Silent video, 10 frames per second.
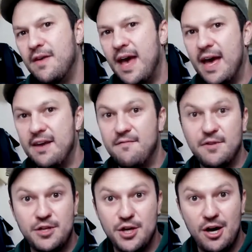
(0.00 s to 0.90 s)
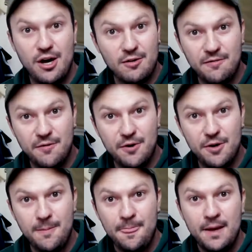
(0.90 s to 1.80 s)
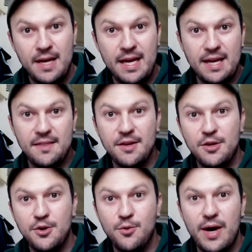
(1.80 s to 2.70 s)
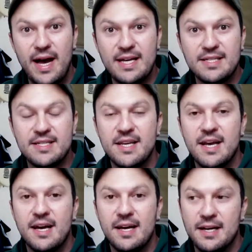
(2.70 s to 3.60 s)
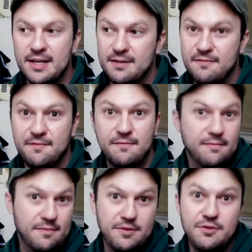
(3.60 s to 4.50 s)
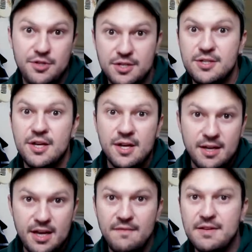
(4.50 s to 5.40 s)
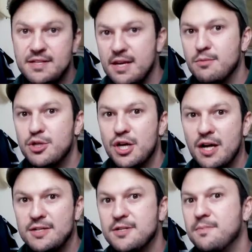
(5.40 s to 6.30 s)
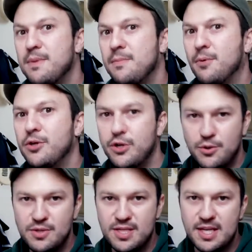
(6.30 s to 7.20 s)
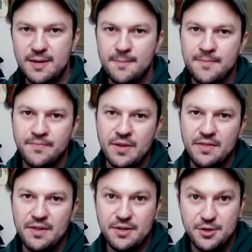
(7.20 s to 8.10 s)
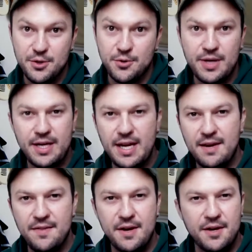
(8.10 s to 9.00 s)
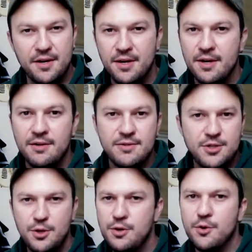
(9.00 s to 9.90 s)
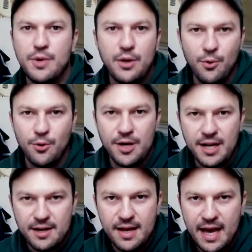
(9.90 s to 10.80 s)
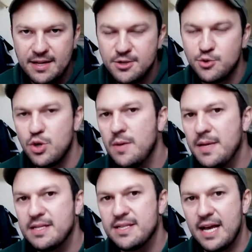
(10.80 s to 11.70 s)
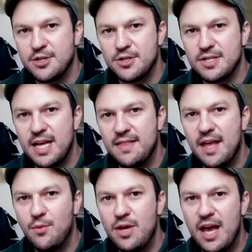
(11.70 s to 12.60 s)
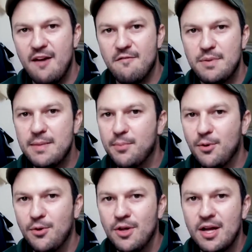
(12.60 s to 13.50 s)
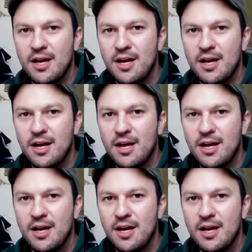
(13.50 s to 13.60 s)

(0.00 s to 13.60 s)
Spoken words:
had a photographer in the US just giving some shots to people using the turret in their studio recording and streaming sessions. And then we have people